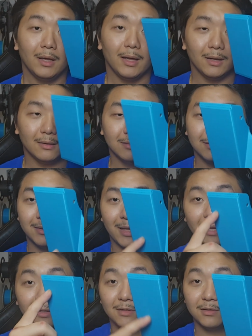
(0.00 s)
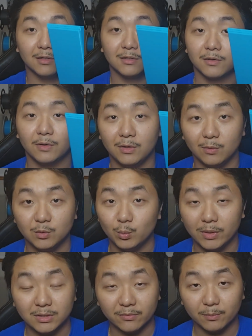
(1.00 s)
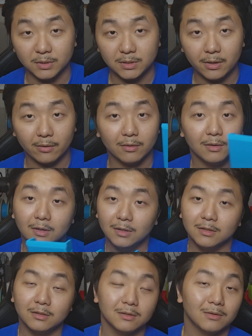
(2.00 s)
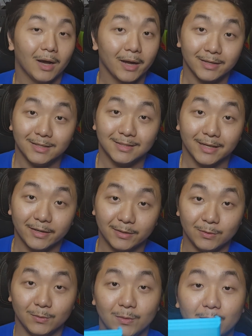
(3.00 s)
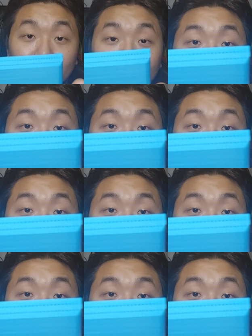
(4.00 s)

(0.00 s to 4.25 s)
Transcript: and that is just a huge waste of material so I decided to you know